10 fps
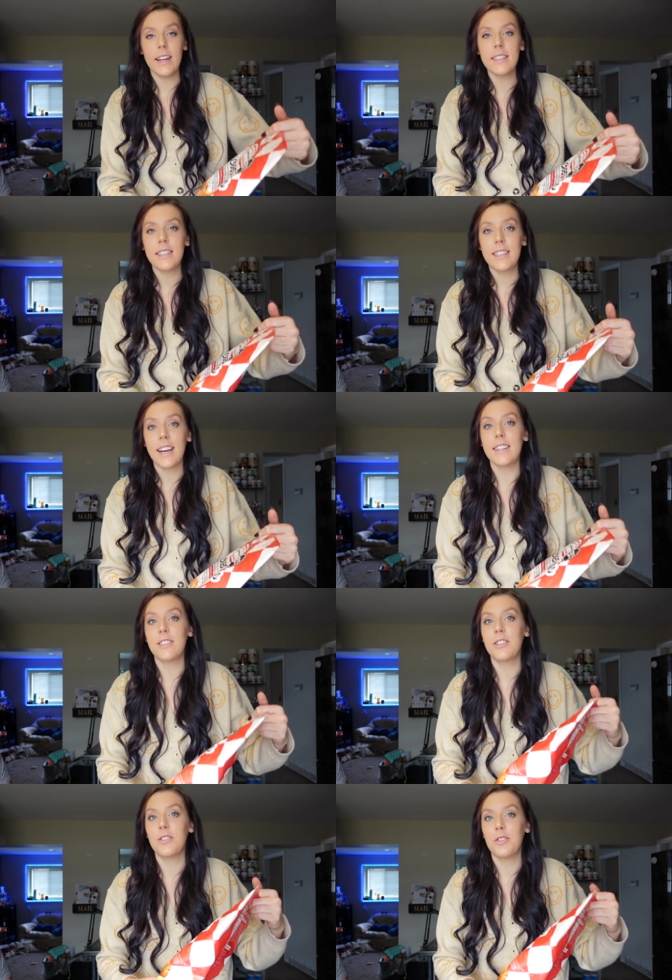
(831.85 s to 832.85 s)
It
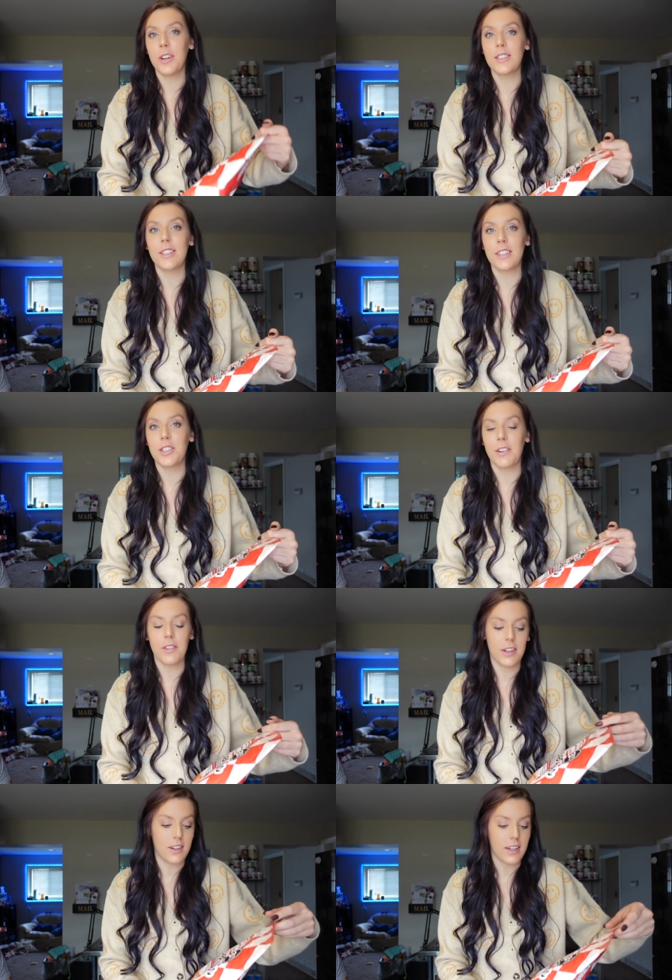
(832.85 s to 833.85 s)
tastes just like
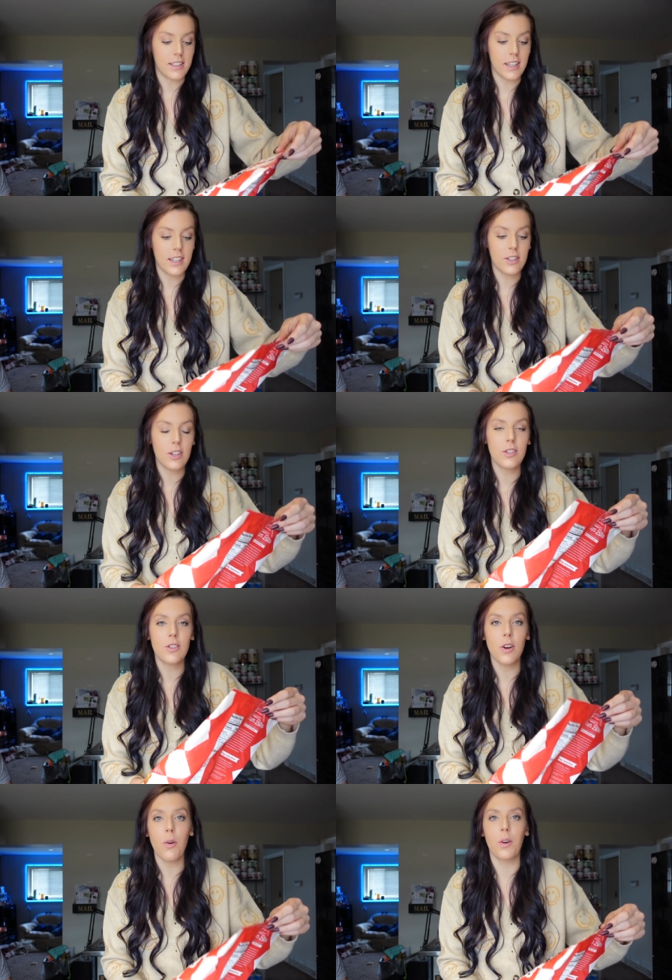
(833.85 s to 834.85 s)
Chick-fil-A nuggets. It is
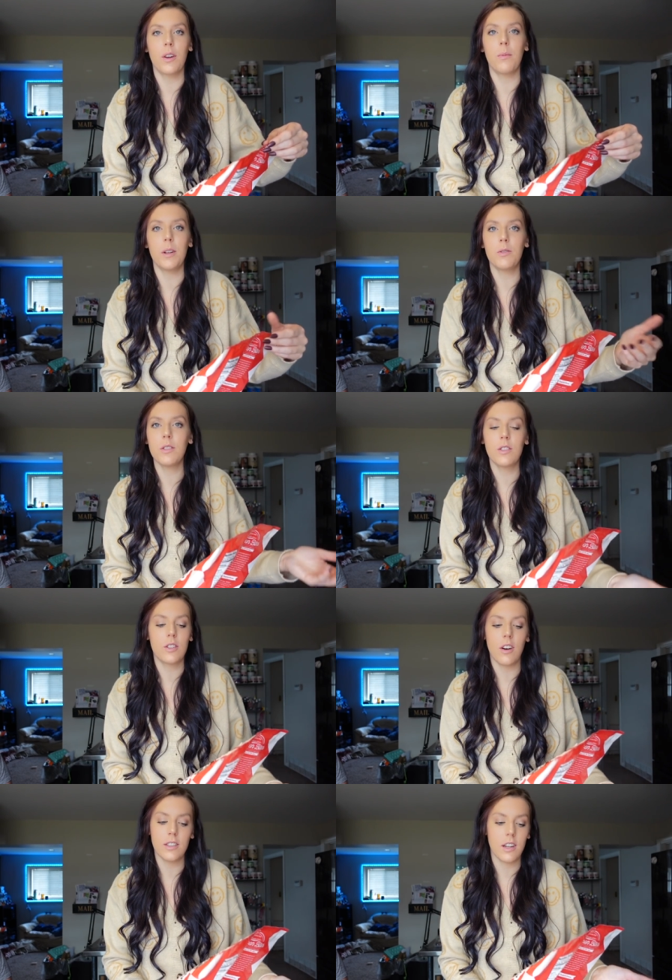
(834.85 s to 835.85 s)
so good and we usually
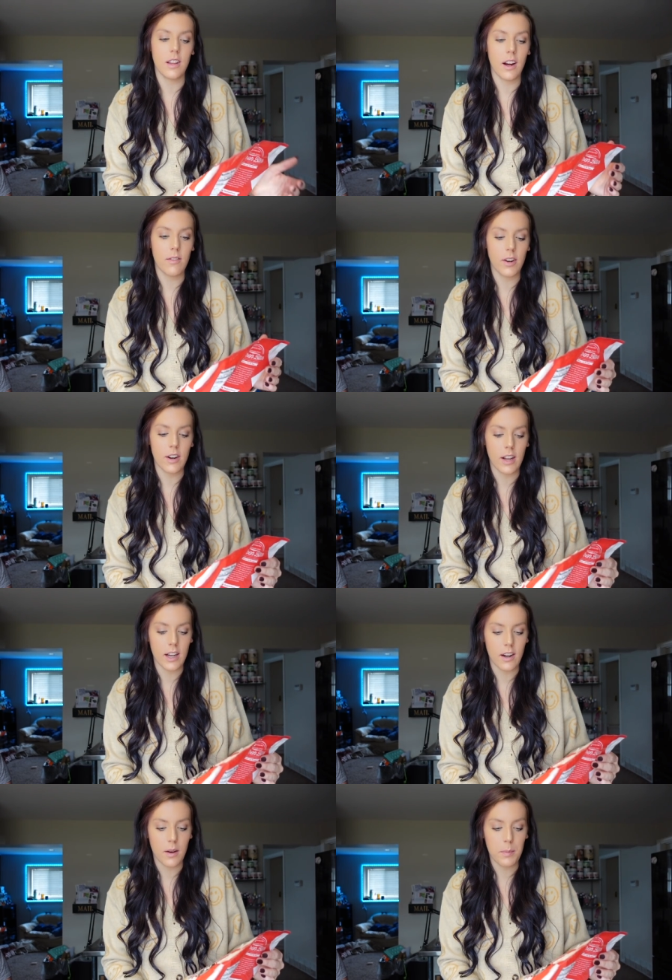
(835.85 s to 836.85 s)
just toss it in the air fryer to
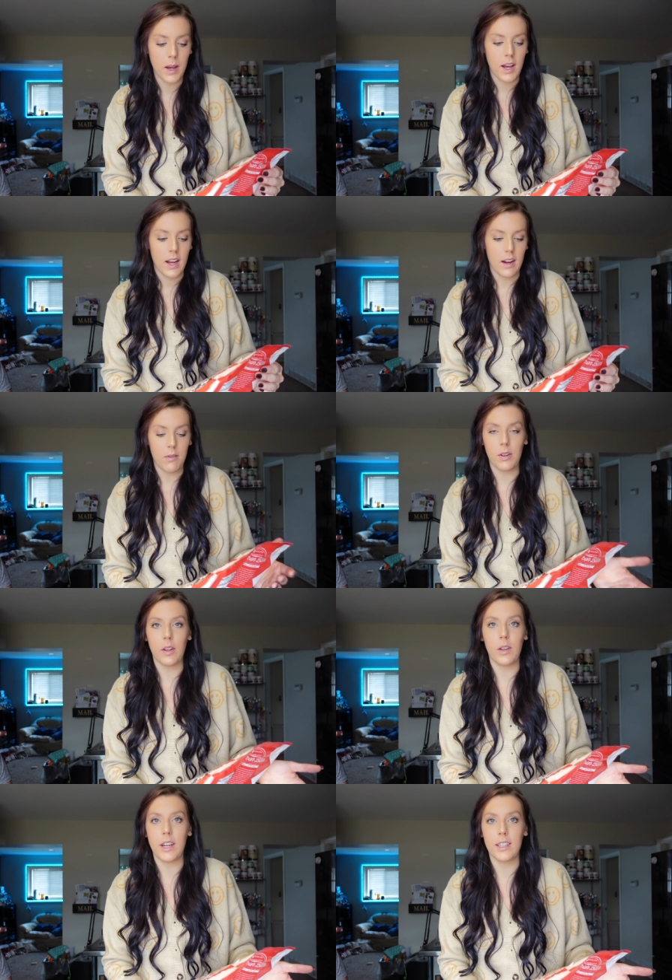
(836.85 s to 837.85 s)
heat it up it really
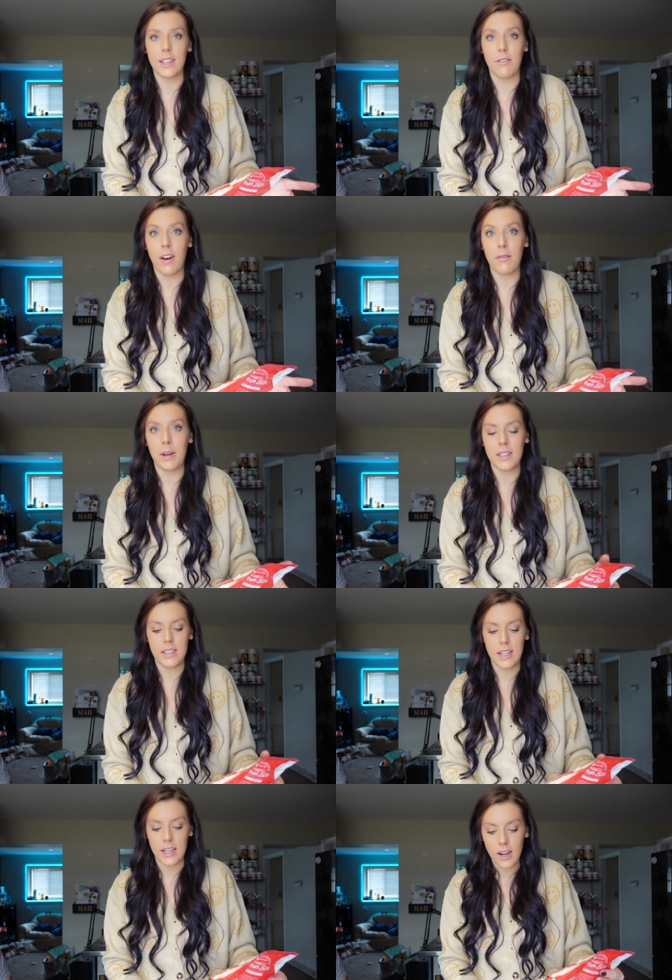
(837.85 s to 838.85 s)
only takes like five minutes
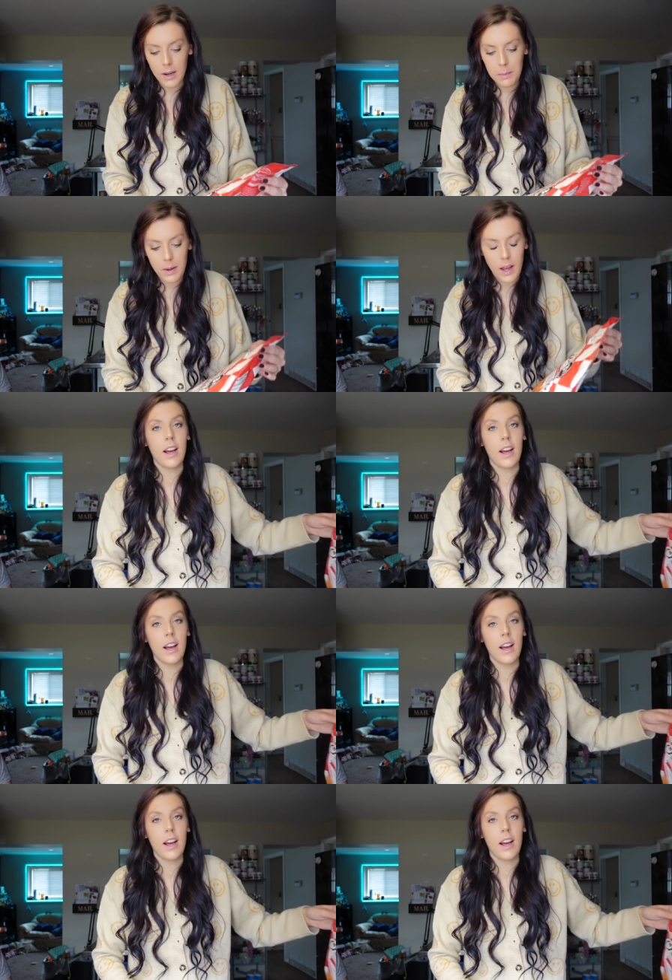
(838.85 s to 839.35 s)
to heat up.